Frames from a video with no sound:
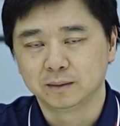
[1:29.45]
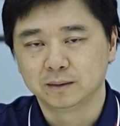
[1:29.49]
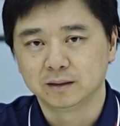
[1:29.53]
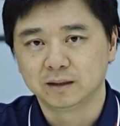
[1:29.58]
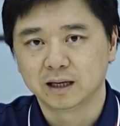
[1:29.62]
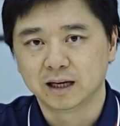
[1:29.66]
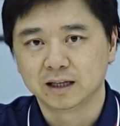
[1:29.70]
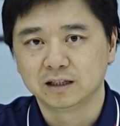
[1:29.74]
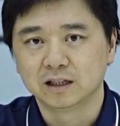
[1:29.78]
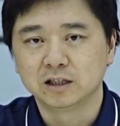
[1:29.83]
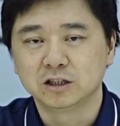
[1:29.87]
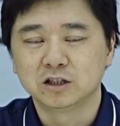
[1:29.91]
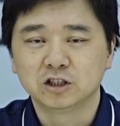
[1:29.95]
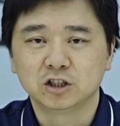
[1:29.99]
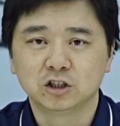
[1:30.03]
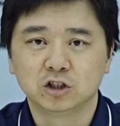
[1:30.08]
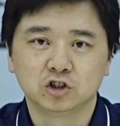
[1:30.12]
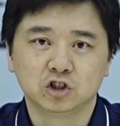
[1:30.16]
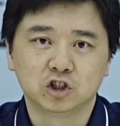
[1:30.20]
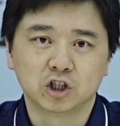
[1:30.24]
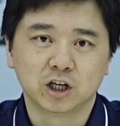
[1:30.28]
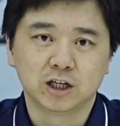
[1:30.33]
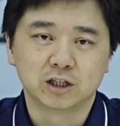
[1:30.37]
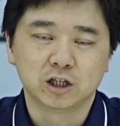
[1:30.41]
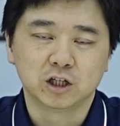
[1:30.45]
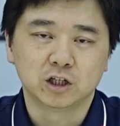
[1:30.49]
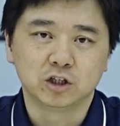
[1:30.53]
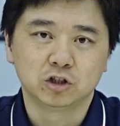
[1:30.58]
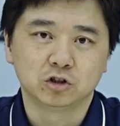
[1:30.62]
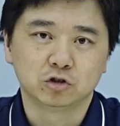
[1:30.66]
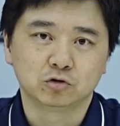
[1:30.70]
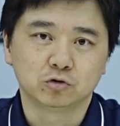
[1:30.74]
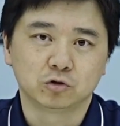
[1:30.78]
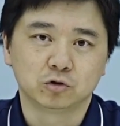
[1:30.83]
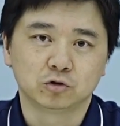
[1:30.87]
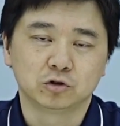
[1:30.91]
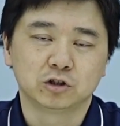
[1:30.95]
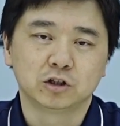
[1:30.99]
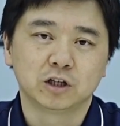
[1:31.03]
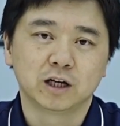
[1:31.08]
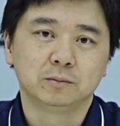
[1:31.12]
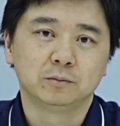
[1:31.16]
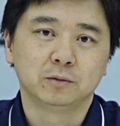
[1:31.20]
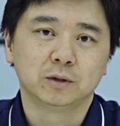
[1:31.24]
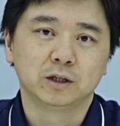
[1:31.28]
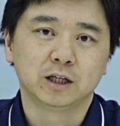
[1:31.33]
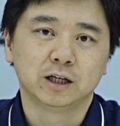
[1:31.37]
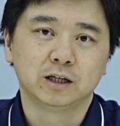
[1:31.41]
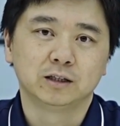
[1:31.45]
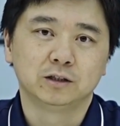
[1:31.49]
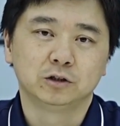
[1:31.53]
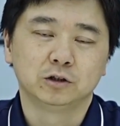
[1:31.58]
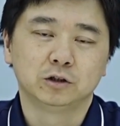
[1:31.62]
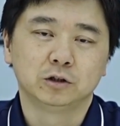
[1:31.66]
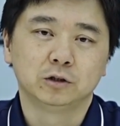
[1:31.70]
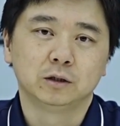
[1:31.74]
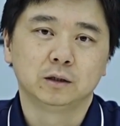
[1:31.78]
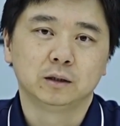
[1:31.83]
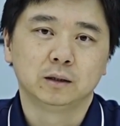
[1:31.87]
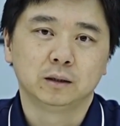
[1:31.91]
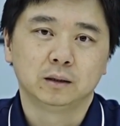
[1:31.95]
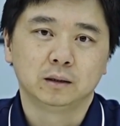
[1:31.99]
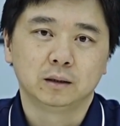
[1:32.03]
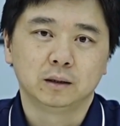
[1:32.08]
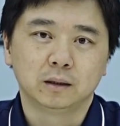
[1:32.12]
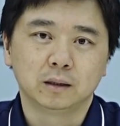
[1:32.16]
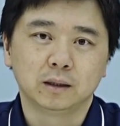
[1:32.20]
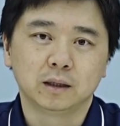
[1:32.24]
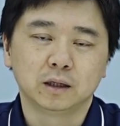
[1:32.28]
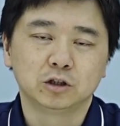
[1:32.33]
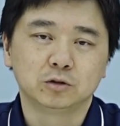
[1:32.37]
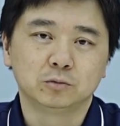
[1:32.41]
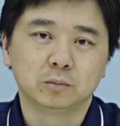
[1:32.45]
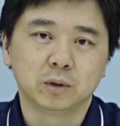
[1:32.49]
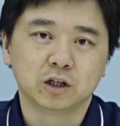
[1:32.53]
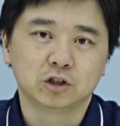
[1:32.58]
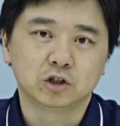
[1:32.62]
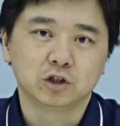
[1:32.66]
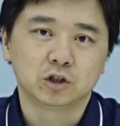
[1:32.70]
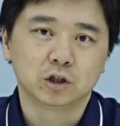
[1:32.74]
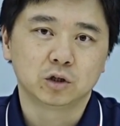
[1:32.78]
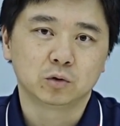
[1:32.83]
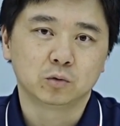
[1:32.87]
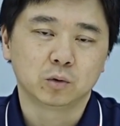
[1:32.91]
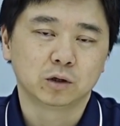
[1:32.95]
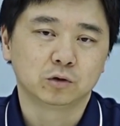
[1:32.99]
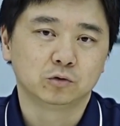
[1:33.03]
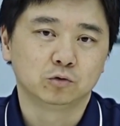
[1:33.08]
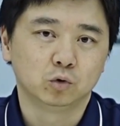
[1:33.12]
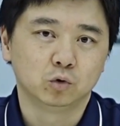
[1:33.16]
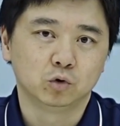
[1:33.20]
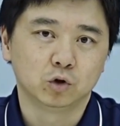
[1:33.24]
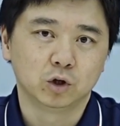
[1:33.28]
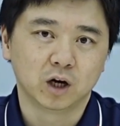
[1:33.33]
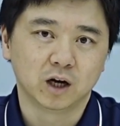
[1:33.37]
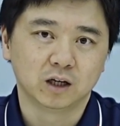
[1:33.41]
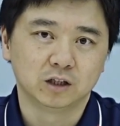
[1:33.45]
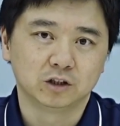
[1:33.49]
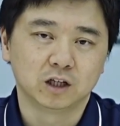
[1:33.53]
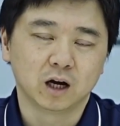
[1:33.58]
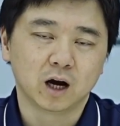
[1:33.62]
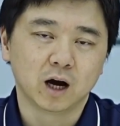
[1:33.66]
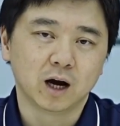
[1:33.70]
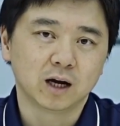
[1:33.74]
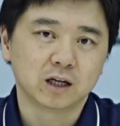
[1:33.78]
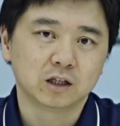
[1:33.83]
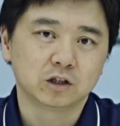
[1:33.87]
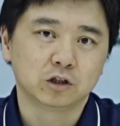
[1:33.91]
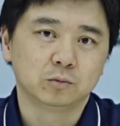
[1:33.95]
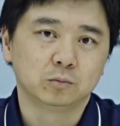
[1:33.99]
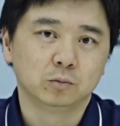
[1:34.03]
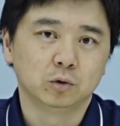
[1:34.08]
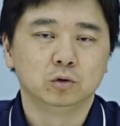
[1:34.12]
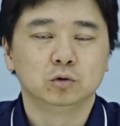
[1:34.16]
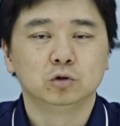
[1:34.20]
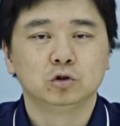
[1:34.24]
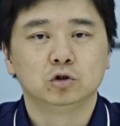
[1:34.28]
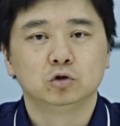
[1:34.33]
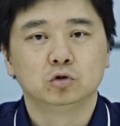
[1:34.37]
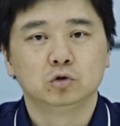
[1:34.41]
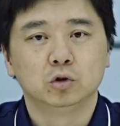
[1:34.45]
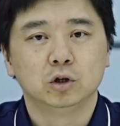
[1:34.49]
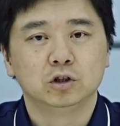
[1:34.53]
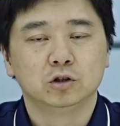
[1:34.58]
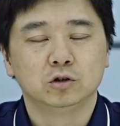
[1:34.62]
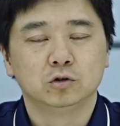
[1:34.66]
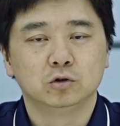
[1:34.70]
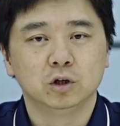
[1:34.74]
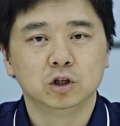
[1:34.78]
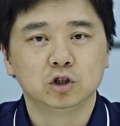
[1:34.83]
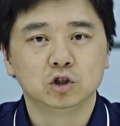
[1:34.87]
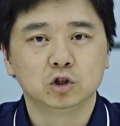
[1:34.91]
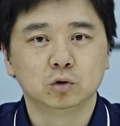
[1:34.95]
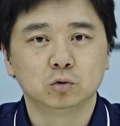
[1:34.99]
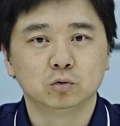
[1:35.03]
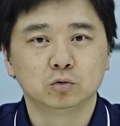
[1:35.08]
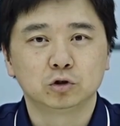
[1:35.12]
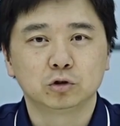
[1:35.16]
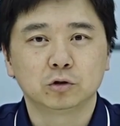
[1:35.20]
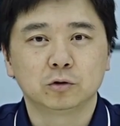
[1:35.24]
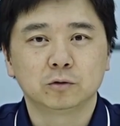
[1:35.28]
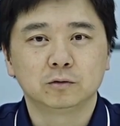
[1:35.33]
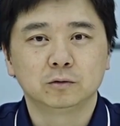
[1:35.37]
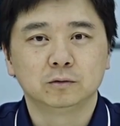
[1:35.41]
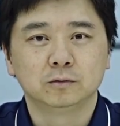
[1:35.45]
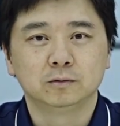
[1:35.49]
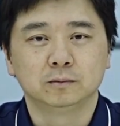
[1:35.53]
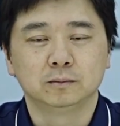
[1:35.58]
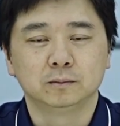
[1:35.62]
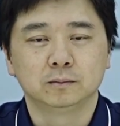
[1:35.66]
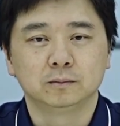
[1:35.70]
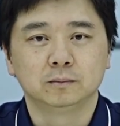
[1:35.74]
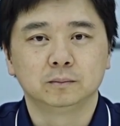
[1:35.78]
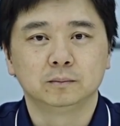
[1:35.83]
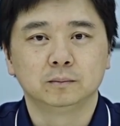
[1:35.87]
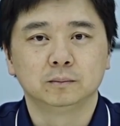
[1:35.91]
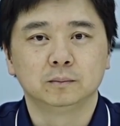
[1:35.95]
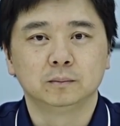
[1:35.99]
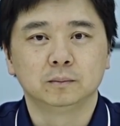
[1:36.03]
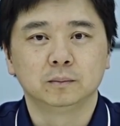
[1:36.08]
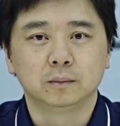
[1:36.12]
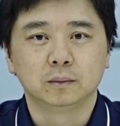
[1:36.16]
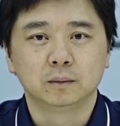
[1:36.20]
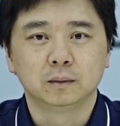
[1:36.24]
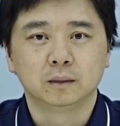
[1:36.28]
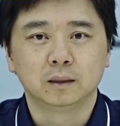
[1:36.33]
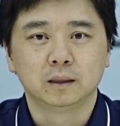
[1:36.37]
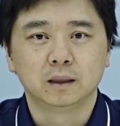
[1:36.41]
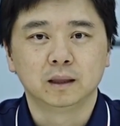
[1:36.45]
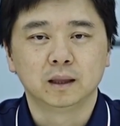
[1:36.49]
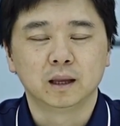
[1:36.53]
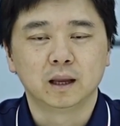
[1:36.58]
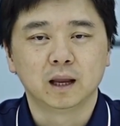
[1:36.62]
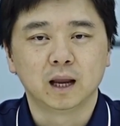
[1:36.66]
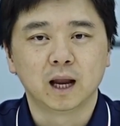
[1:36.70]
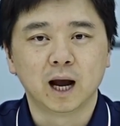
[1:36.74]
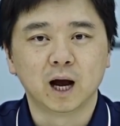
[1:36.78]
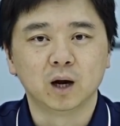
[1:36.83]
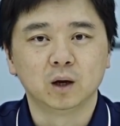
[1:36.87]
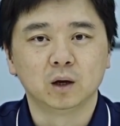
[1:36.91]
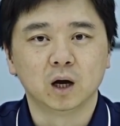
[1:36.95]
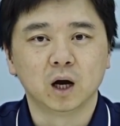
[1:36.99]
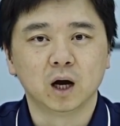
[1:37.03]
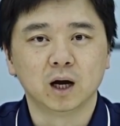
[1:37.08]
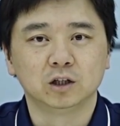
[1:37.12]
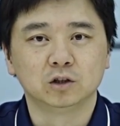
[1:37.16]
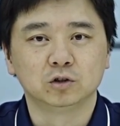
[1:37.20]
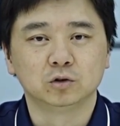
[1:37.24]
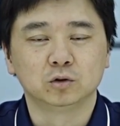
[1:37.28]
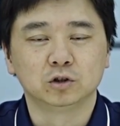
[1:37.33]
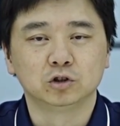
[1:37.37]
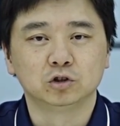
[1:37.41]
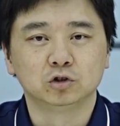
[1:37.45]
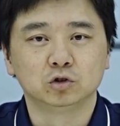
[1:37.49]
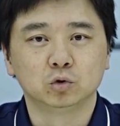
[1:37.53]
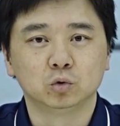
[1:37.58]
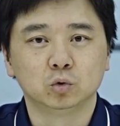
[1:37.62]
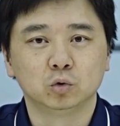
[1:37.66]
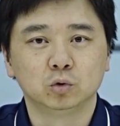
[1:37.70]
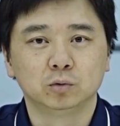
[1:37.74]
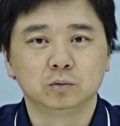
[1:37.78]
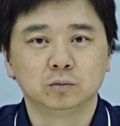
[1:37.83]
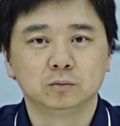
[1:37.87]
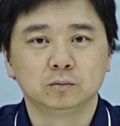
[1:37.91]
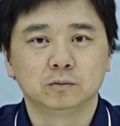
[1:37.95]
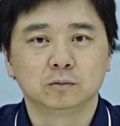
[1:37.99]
Then consider shading as fruit set begins, especially when forecast highs approach stress thresholds. How high to install?